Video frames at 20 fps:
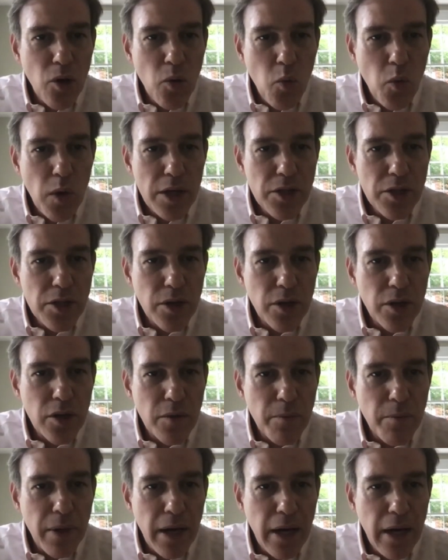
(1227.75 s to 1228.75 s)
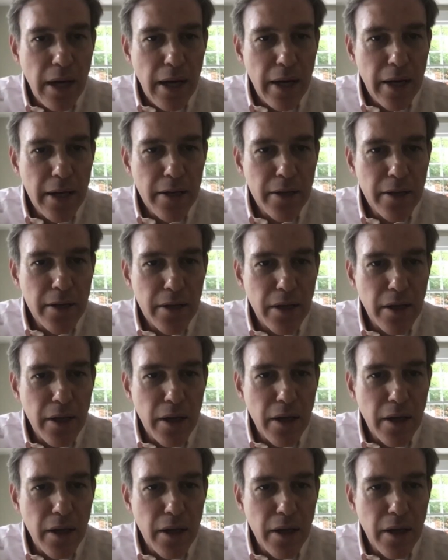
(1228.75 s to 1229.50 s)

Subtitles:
wizard behind